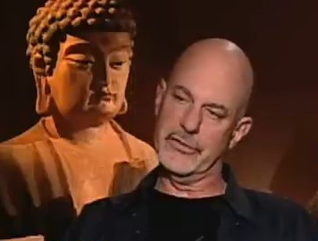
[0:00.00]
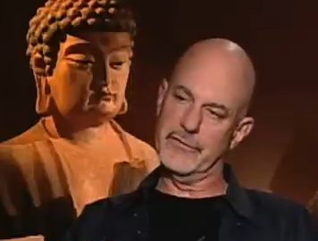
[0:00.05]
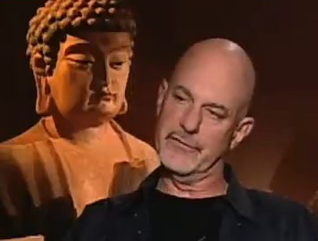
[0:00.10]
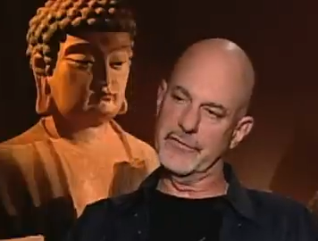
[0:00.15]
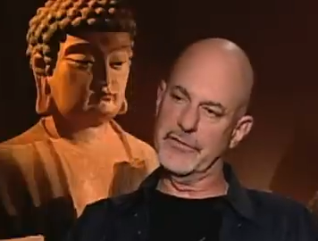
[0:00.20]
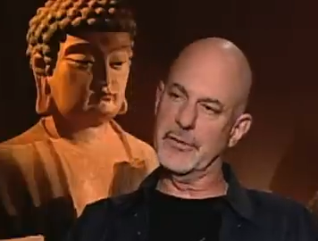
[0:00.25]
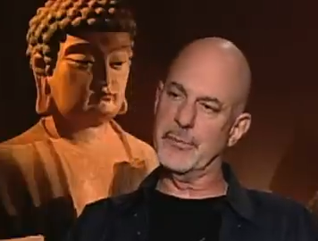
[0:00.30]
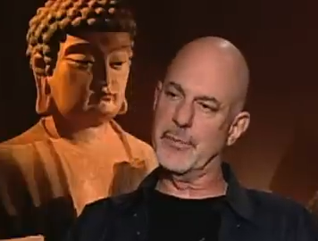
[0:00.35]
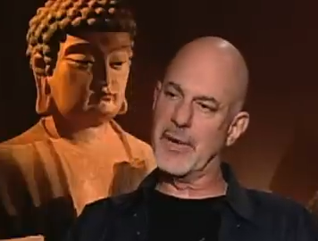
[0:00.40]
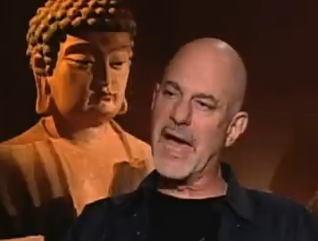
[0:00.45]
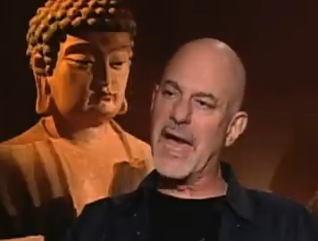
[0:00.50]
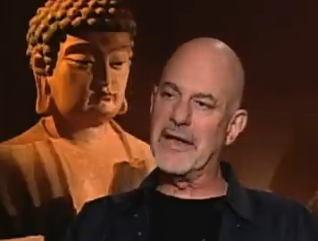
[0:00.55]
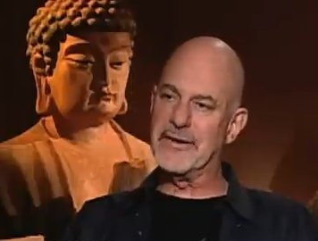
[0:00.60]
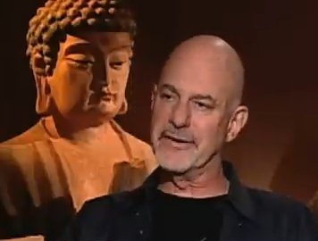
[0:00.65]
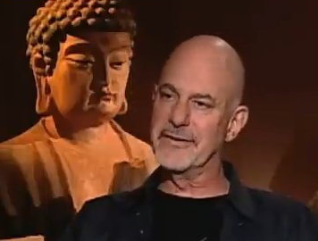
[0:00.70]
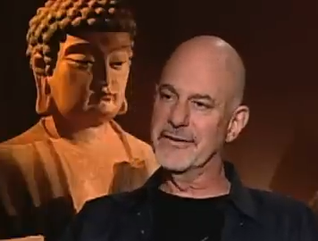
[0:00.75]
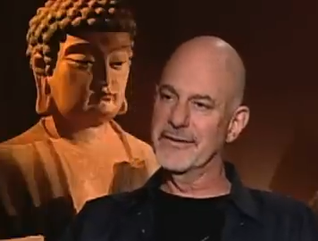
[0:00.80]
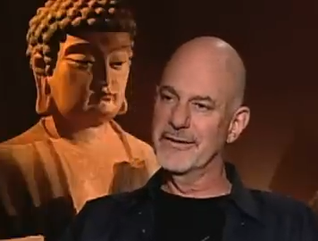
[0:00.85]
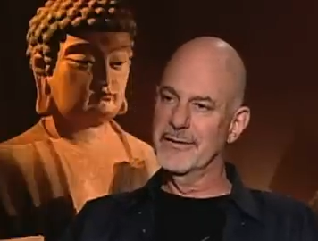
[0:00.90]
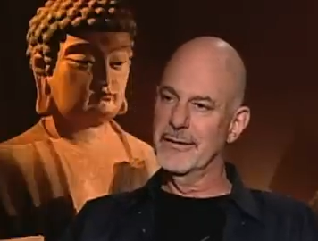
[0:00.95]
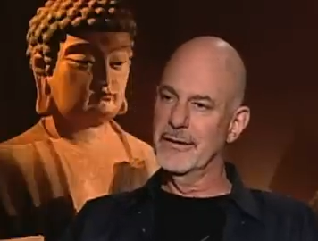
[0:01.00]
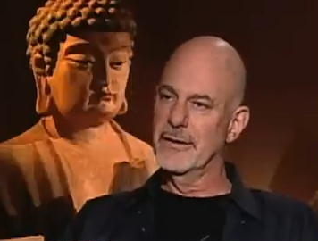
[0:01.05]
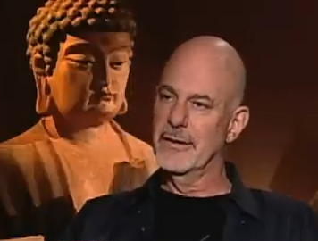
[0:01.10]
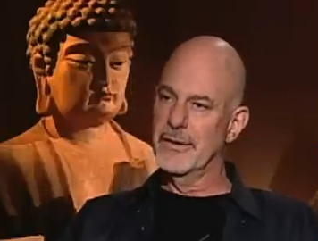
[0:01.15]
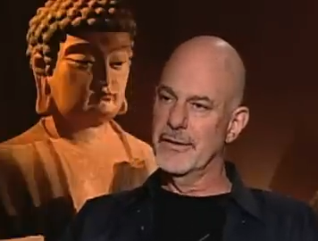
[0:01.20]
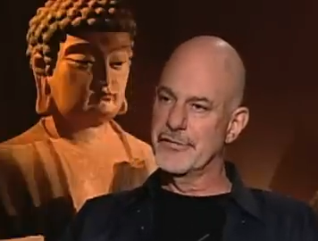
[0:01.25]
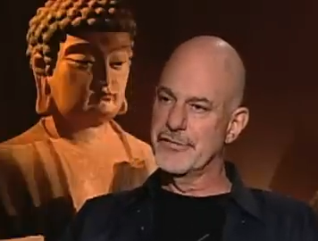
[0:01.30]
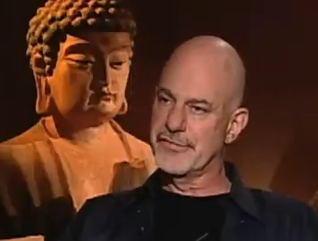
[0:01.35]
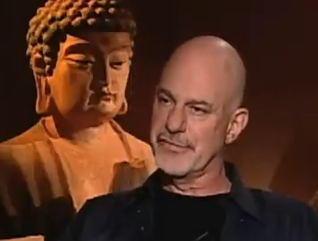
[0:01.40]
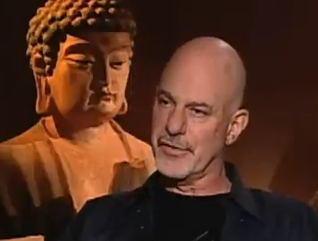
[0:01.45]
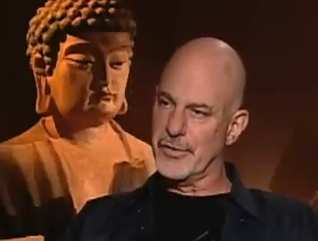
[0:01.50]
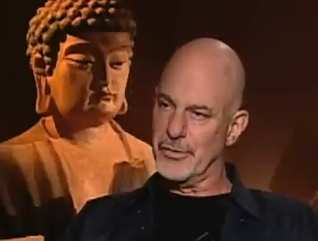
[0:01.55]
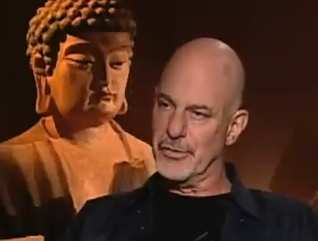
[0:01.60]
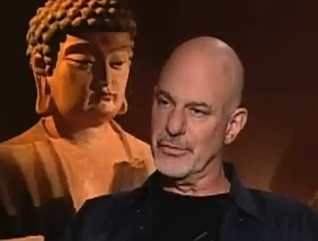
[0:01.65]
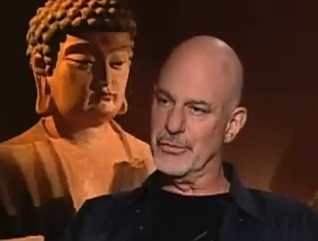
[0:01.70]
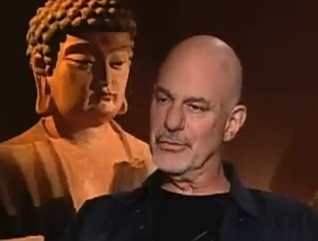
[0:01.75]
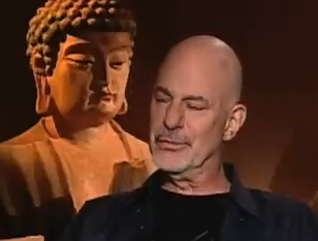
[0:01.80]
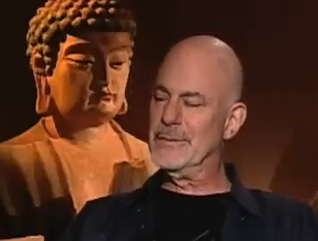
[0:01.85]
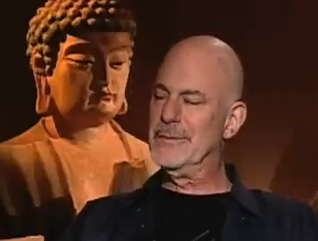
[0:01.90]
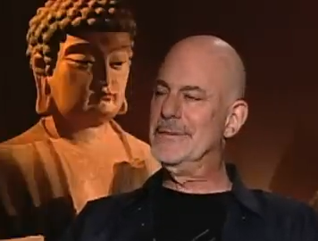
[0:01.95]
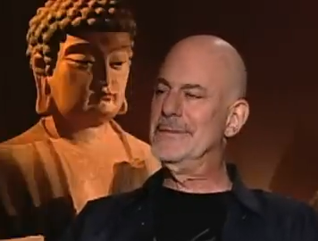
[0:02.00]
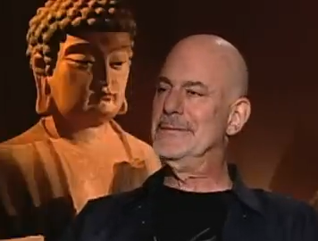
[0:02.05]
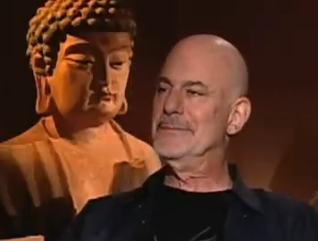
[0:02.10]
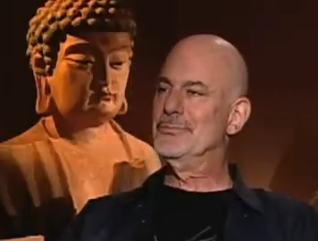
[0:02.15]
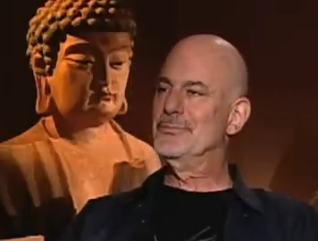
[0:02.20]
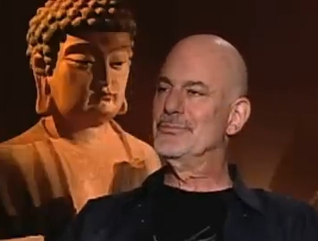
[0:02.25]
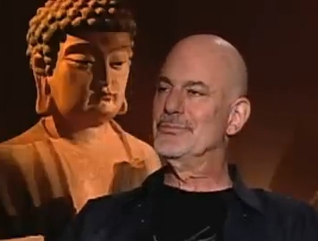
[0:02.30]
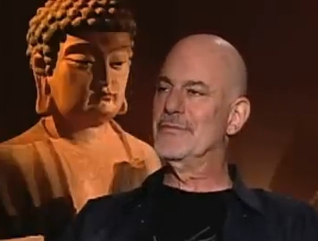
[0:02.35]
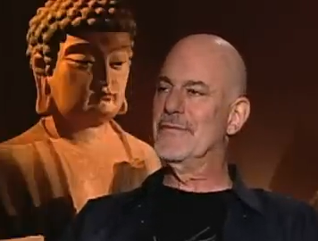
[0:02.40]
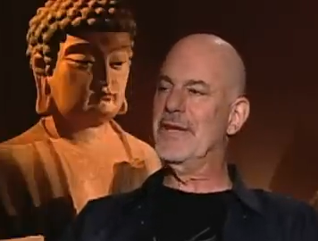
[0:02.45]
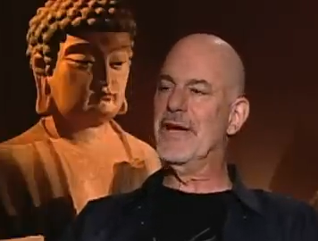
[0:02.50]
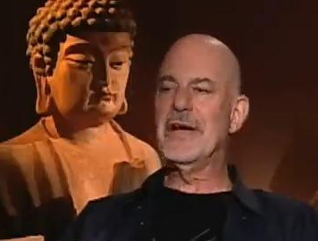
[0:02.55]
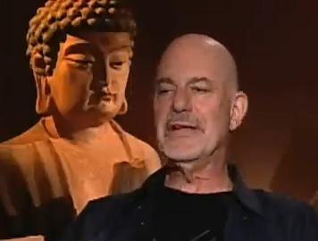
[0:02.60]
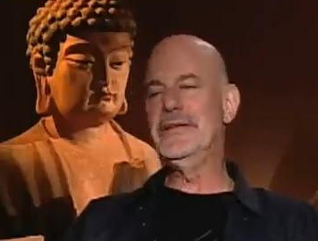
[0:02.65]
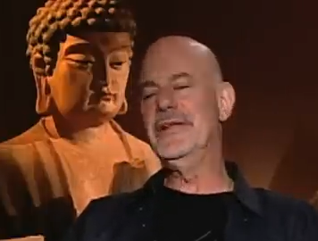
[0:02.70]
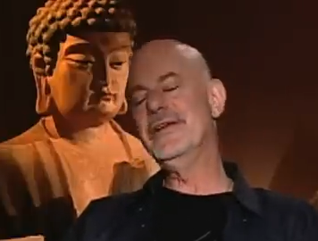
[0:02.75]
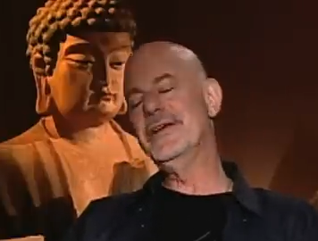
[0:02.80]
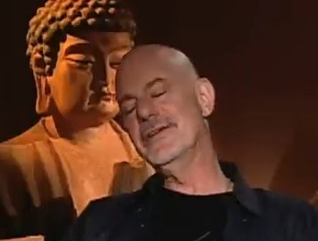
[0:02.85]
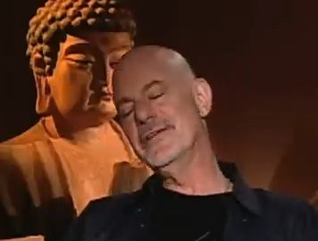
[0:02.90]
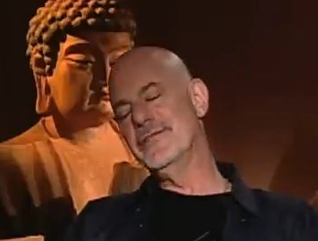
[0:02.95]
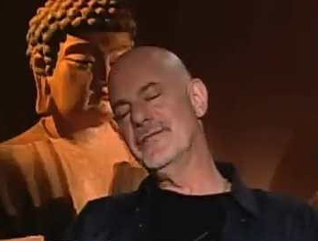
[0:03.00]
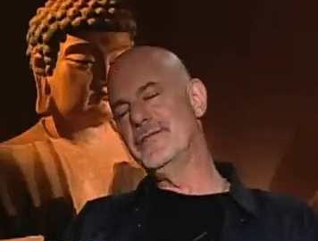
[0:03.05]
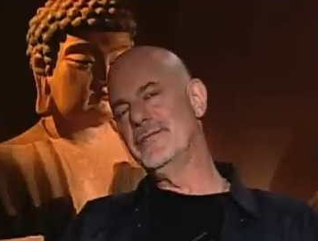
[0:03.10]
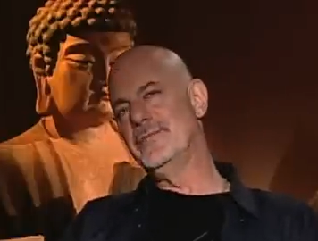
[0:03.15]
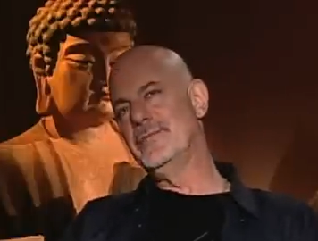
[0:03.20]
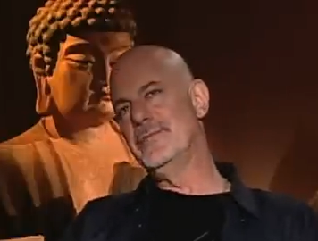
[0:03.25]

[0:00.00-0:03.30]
Speaker 1: of Tibet. So the idea of